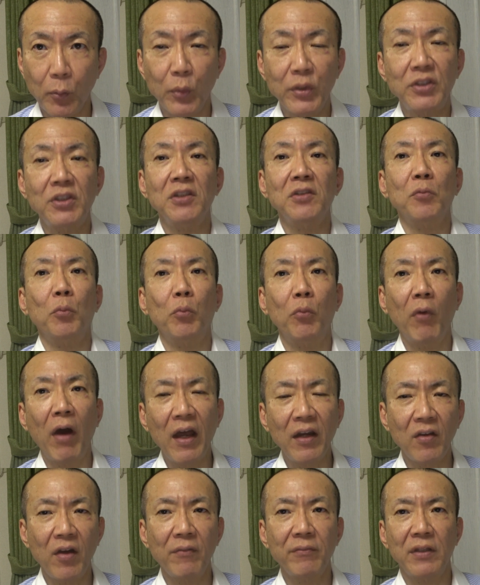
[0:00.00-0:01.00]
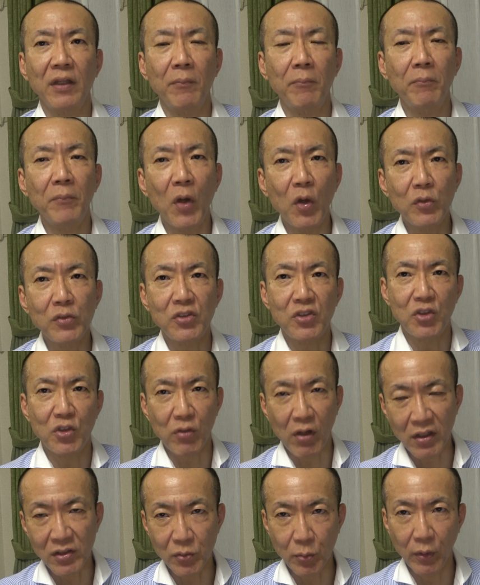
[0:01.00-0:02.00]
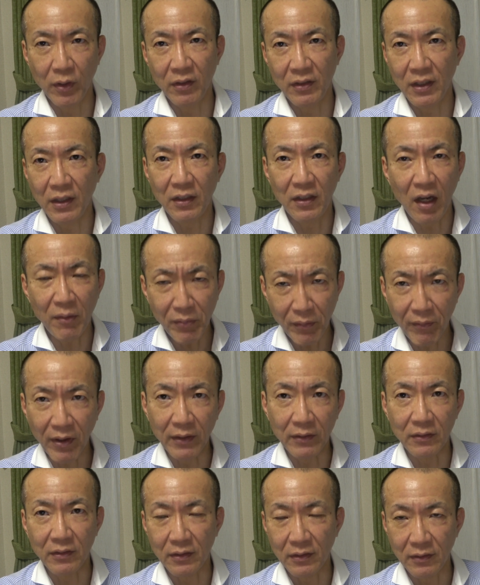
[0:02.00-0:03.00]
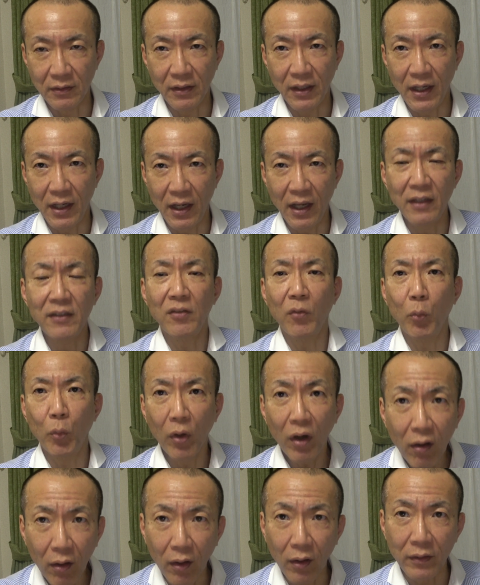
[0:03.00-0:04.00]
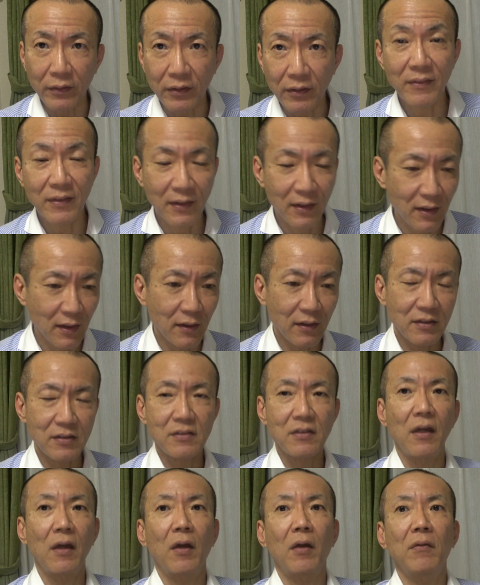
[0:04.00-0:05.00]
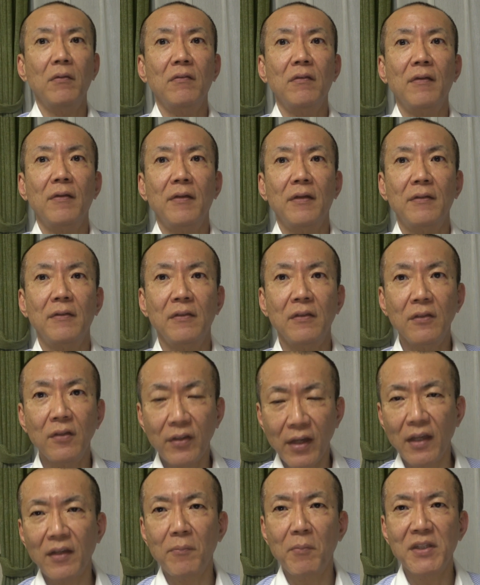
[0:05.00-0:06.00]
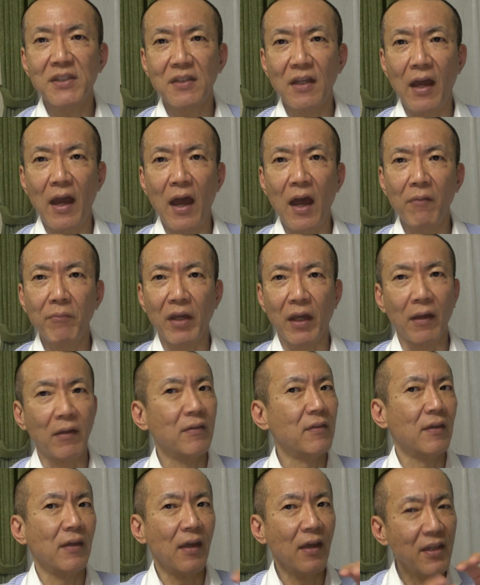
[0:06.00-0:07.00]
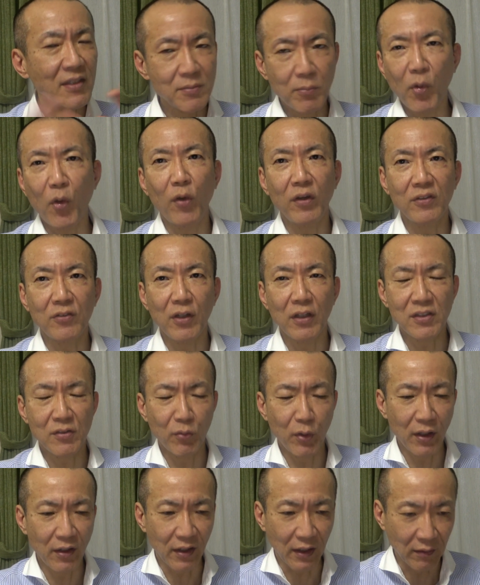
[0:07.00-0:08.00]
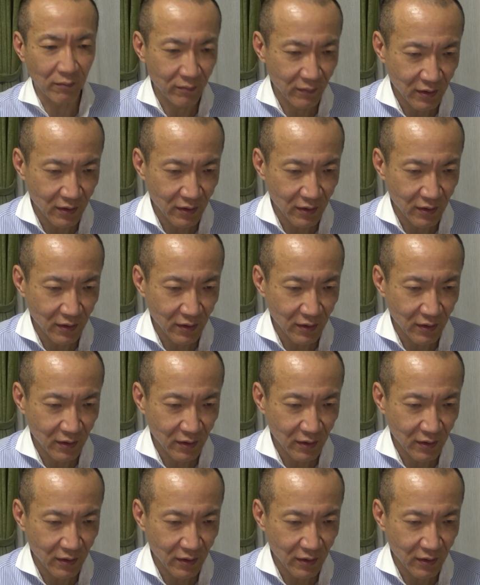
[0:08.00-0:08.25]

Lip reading: which is one of the most trustworthy government in the world. So look at Mr. Abe, he is more trustworthy.